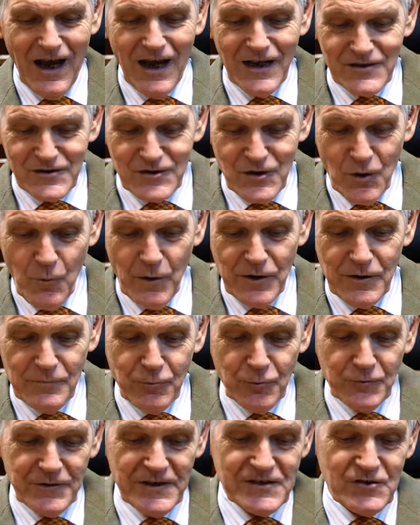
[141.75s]
And so when you
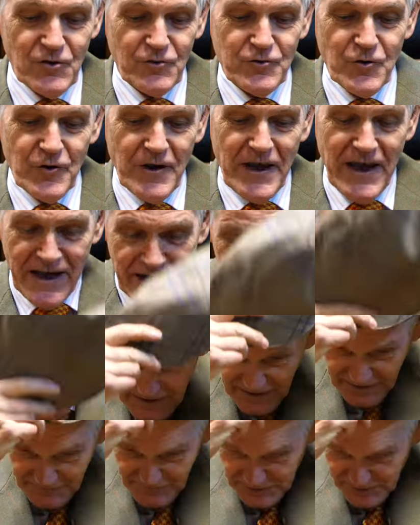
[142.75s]
put this on your head,
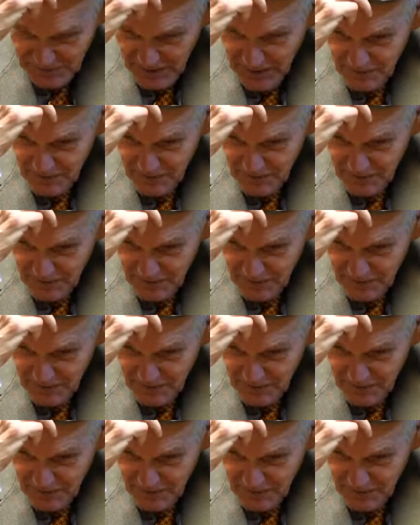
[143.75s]
if it's